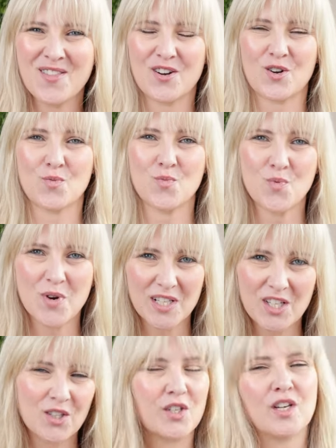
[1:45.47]
that are
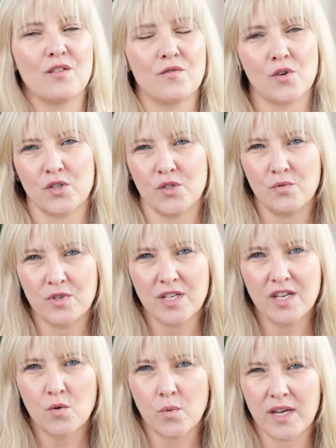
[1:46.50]
really looking for a
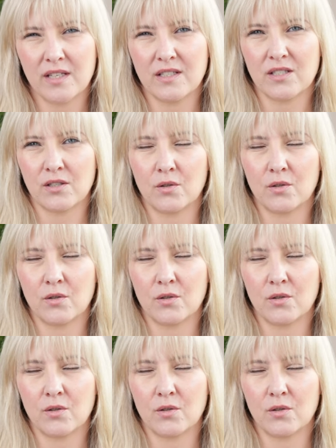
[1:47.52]
unique way